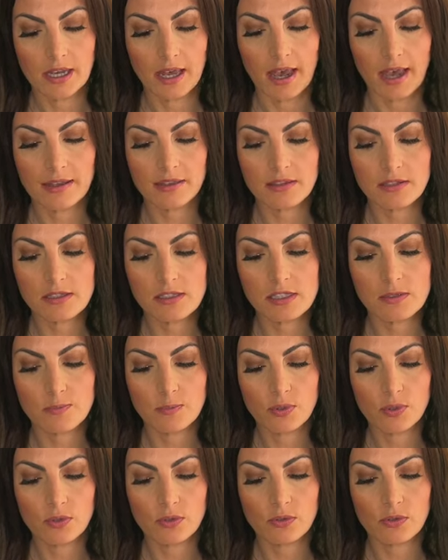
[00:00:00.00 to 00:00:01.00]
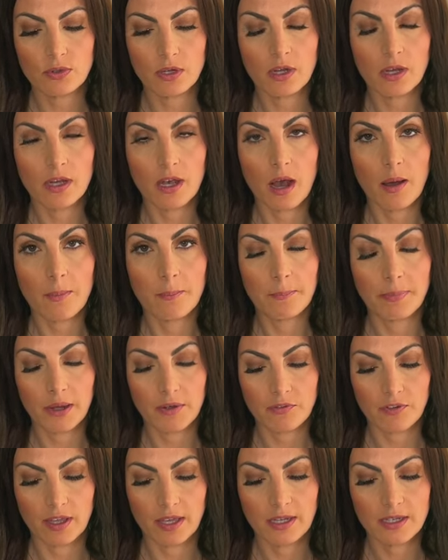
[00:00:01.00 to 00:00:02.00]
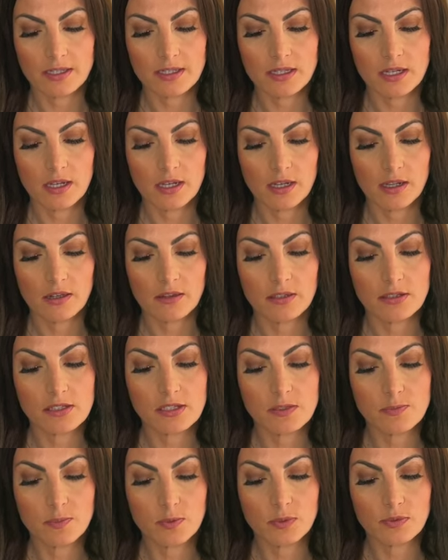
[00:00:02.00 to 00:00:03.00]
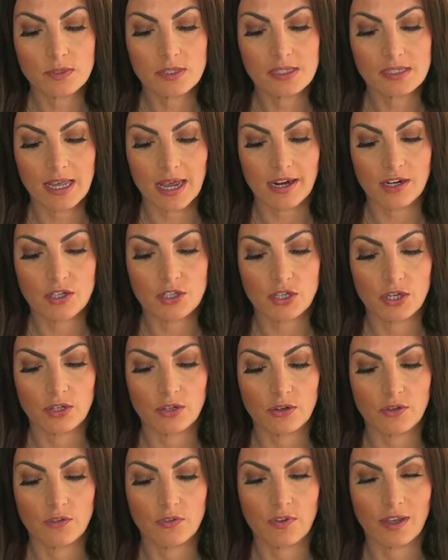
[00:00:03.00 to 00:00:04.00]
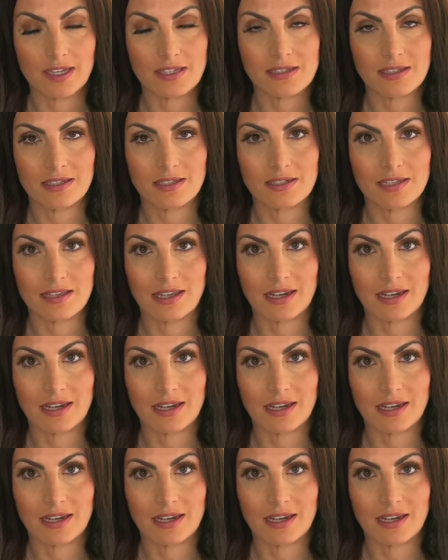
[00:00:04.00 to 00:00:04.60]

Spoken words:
and the spoon above it, the spoon section facing to the